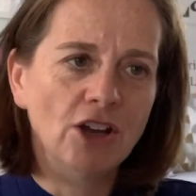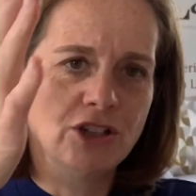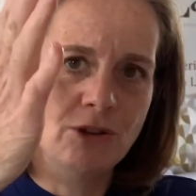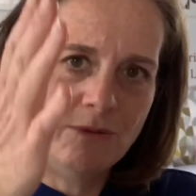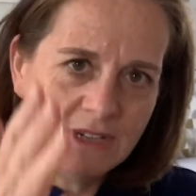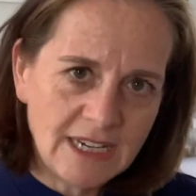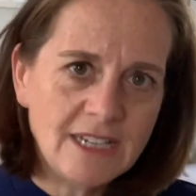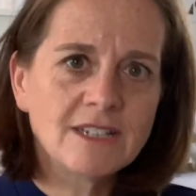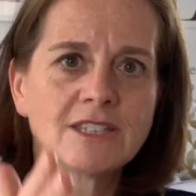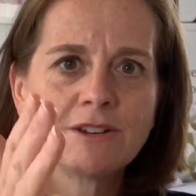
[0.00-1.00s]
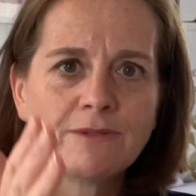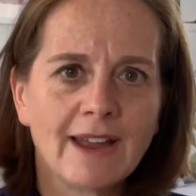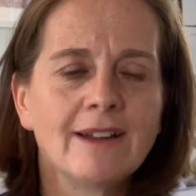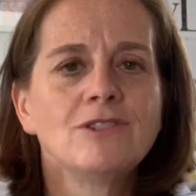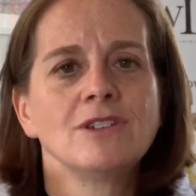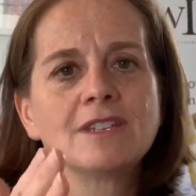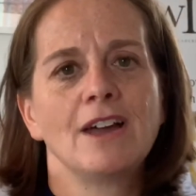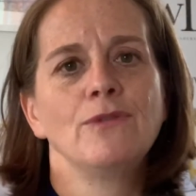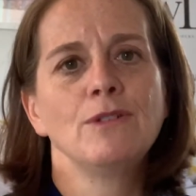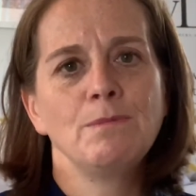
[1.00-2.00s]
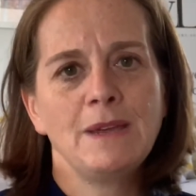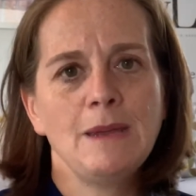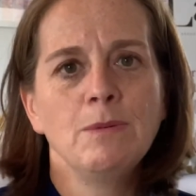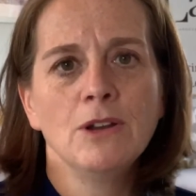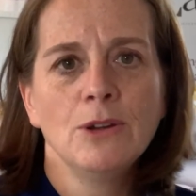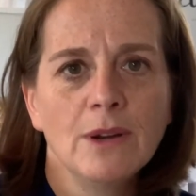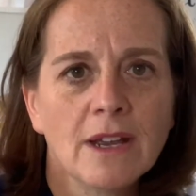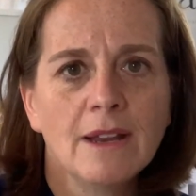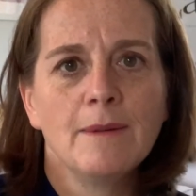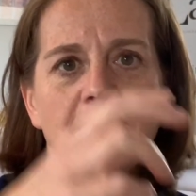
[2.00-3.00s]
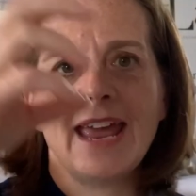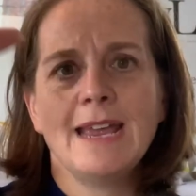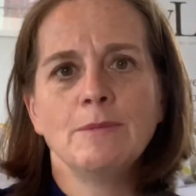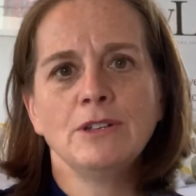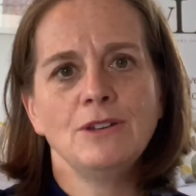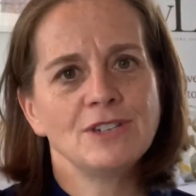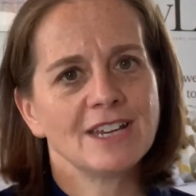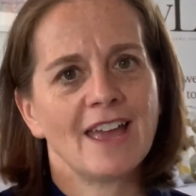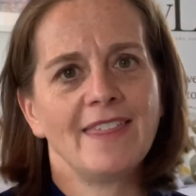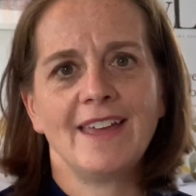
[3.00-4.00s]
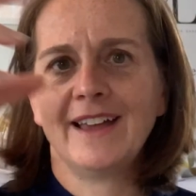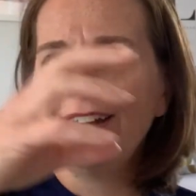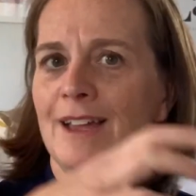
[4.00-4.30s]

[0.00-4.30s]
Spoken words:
you need to surround yourself with people who are going to enable you to get there,